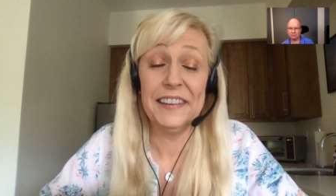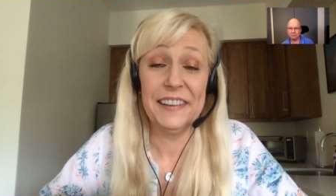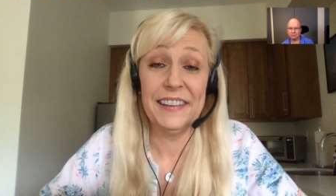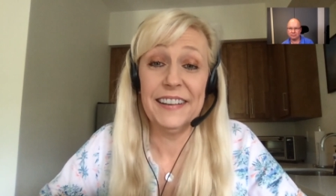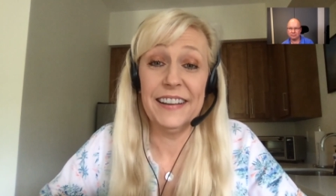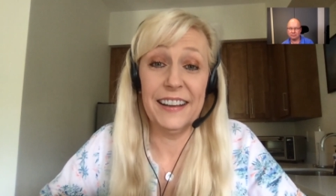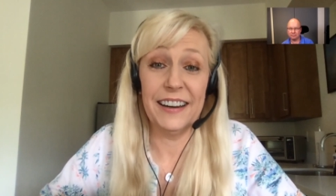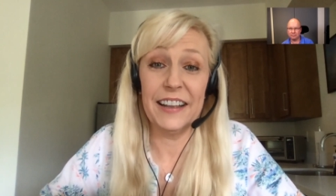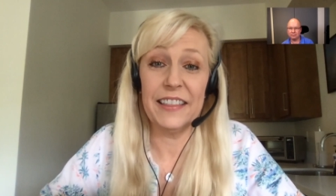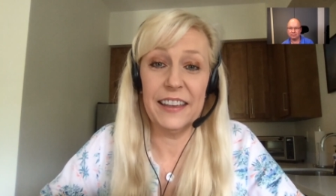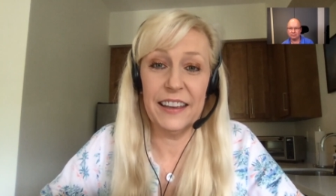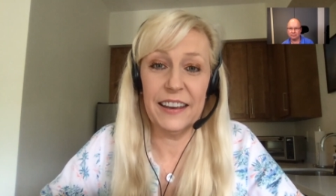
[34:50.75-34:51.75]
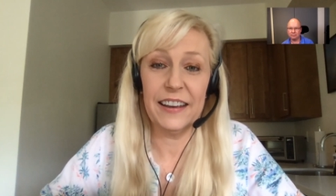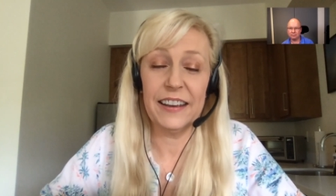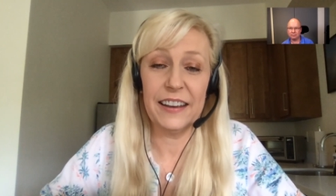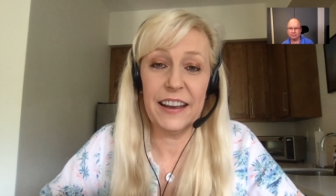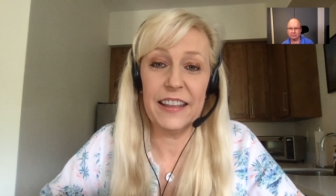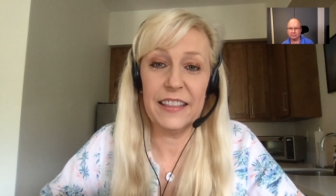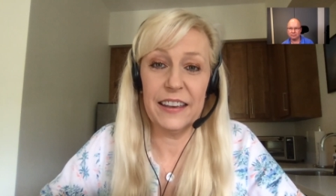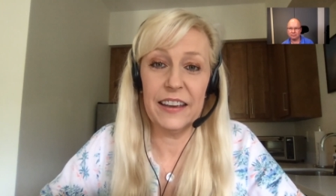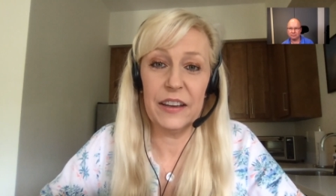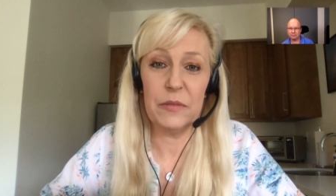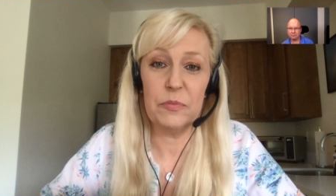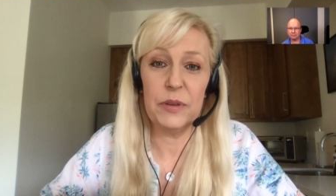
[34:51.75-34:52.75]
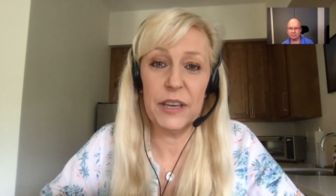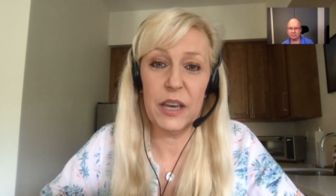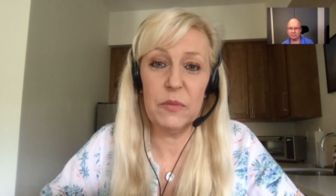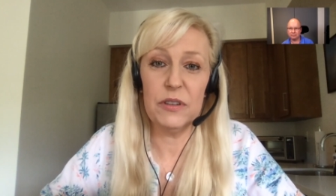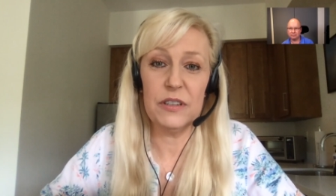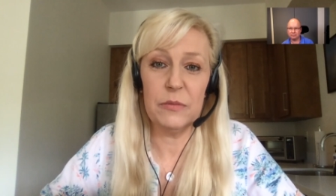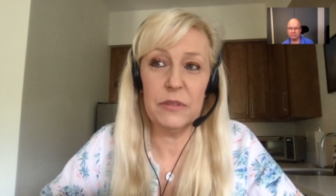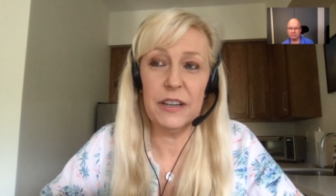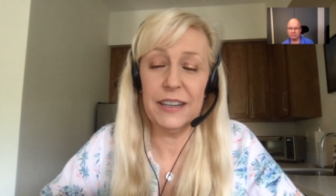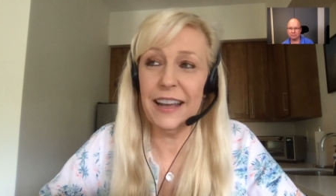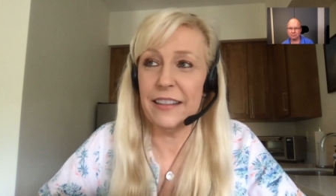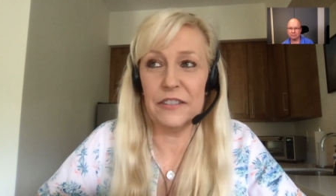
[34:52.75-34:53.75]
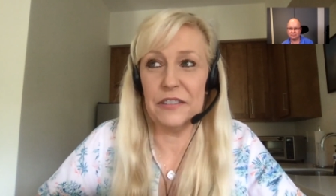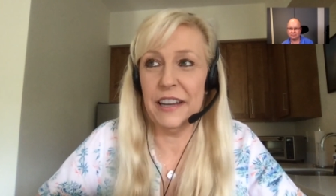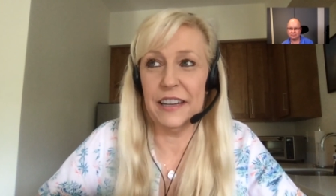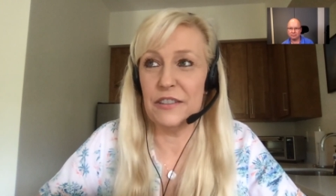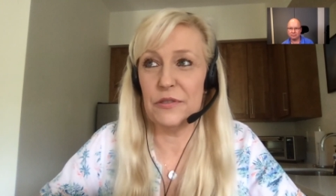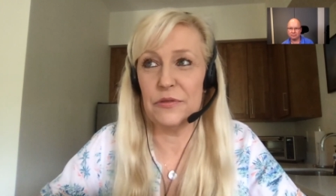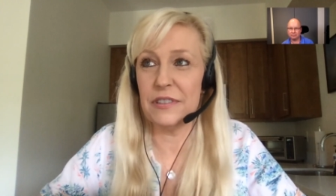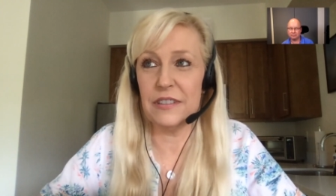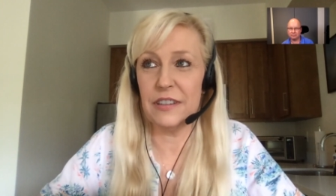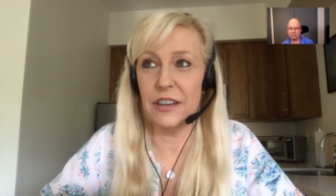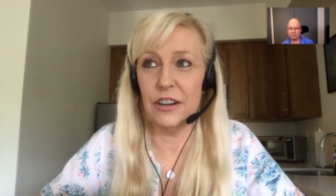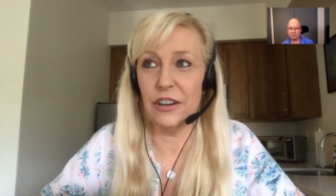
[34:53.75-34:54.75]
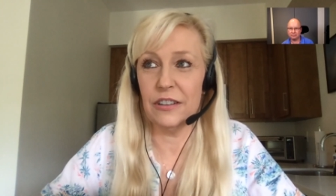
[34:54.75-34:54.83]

Mm-hmm. And I think I, I think I became intimidated. Yeah, they're saying she was insecure.